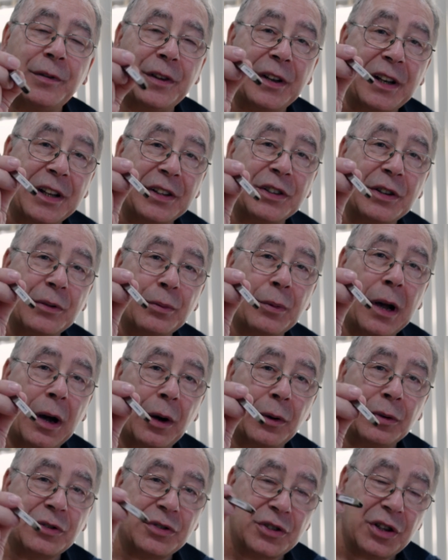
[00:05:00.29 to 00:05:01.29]
for this as
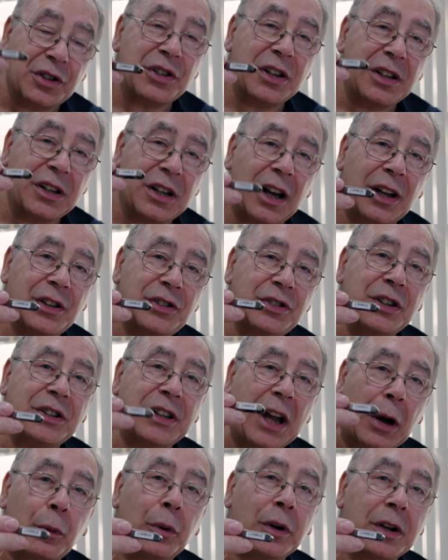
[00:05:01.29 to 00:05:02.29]
well, just in case you
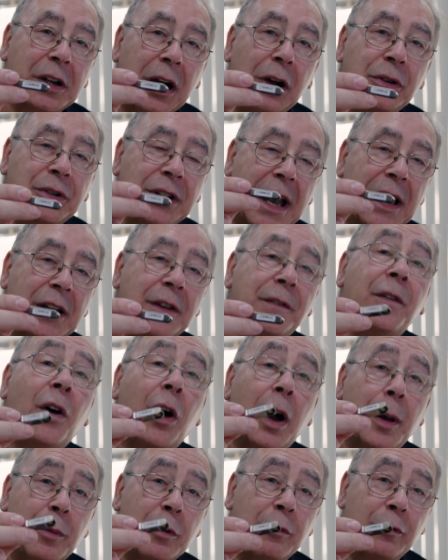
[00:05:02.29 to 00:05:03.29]
don't want to go down the
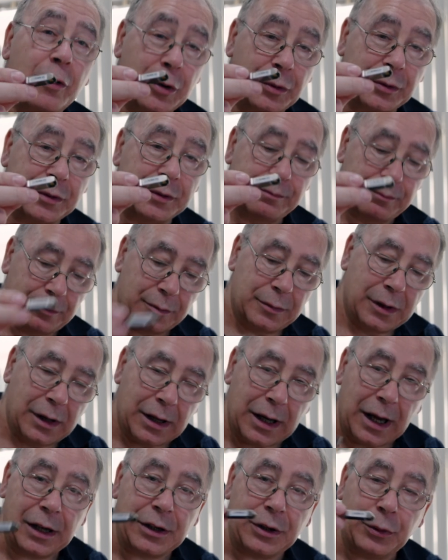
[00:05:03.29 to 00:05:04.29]
fibre route
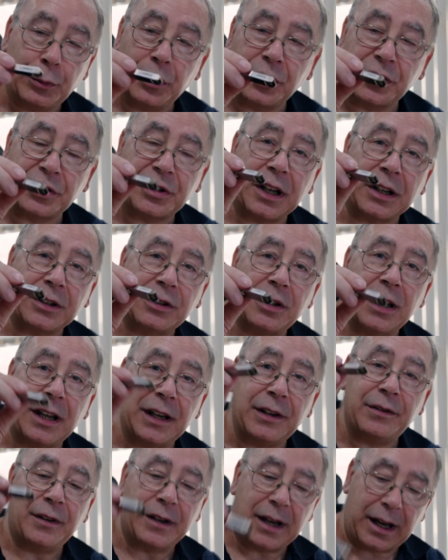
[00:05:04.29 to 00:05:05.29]
and you want to stick to
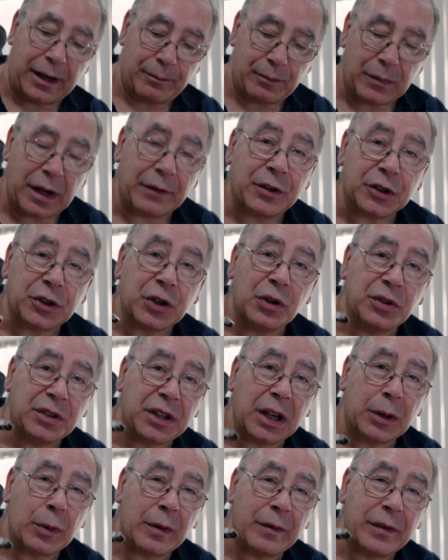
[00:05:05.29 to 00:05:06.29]
Ethernet. If you do
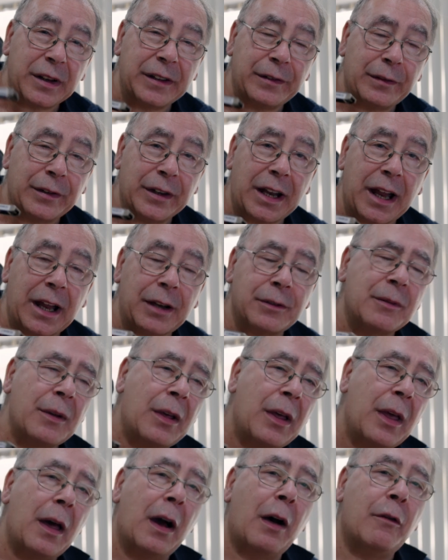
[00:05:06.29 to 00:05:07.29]
stick with Ethernet,
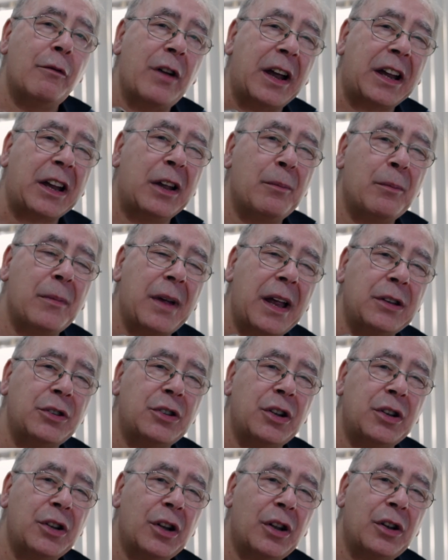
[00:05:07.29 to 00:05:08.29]
I recommend
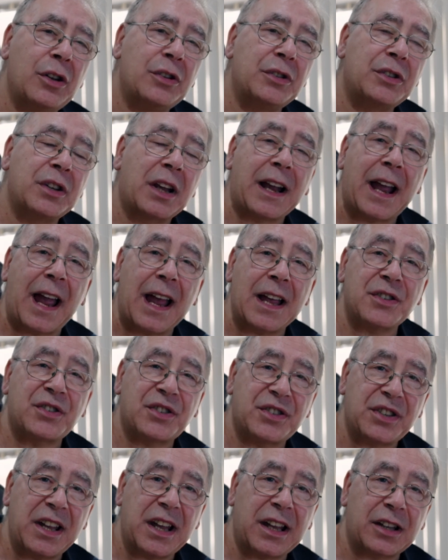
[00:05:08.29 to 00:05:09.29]
you use Cat
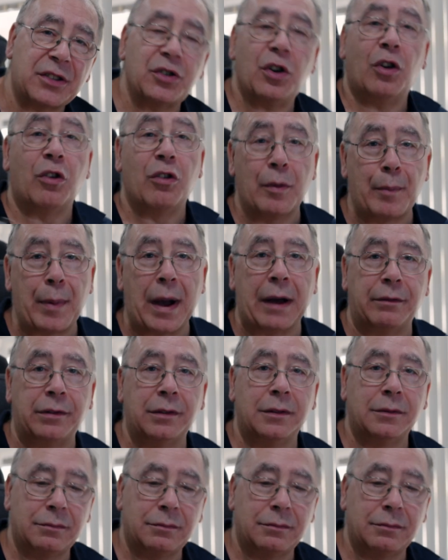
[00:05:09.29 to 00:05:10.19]
6 or above,